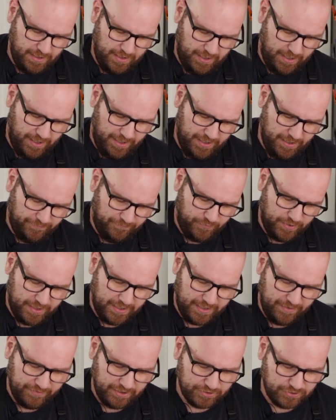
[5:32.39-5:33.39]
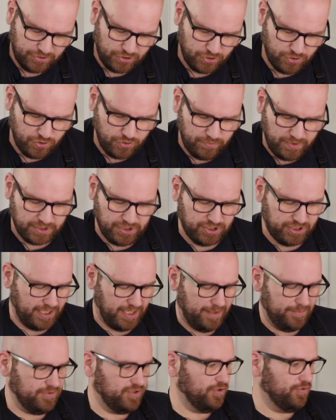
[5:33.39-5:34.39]
Uh, if we give it too much
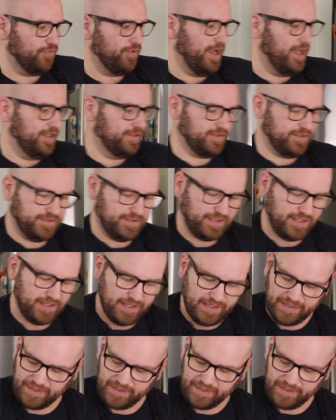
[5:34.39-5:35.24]
time to rest,